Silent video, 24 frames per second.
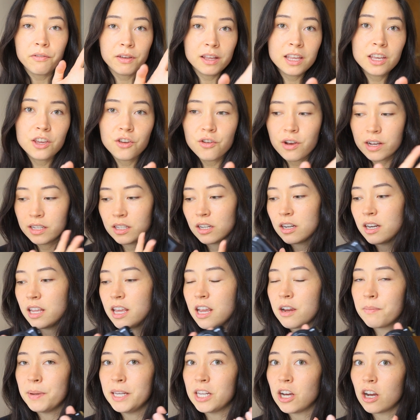feel like you guys are gonna
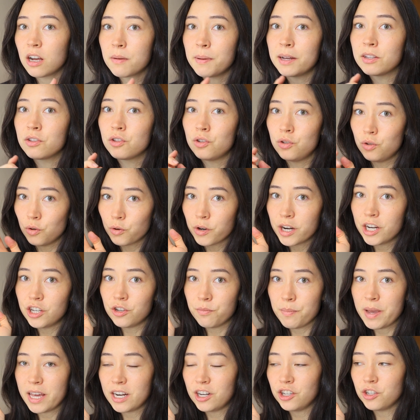hear me talk about
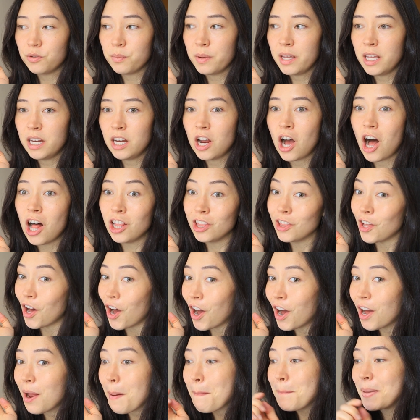storage management a
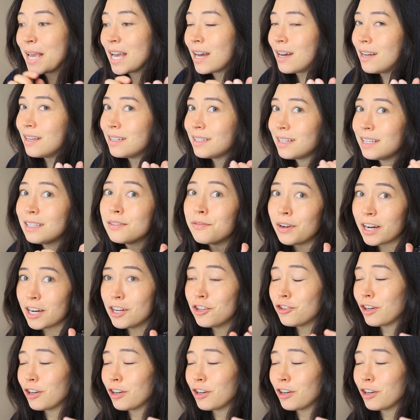lot because it's very